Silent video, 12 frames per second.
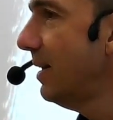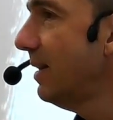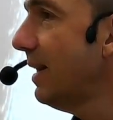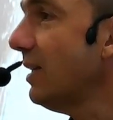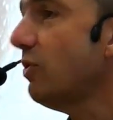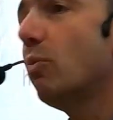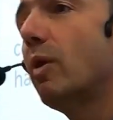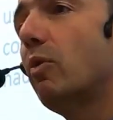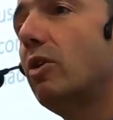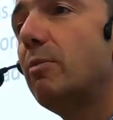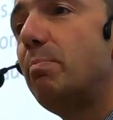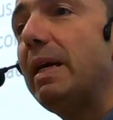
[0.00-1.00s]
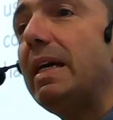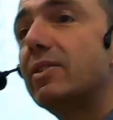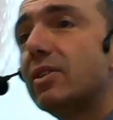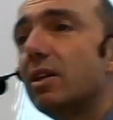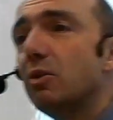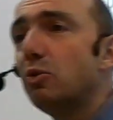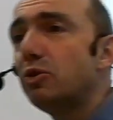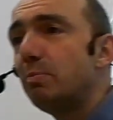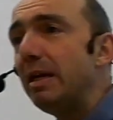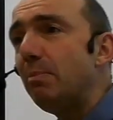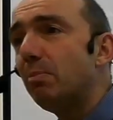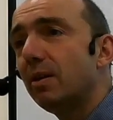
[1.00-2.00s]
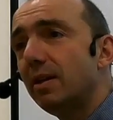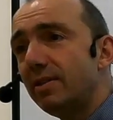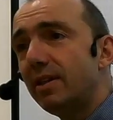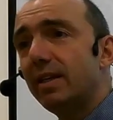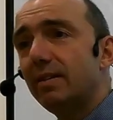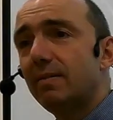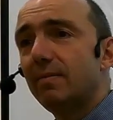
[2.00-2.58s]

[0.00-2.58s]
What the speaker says: That's what we want to be as the Lord's people, isn't it?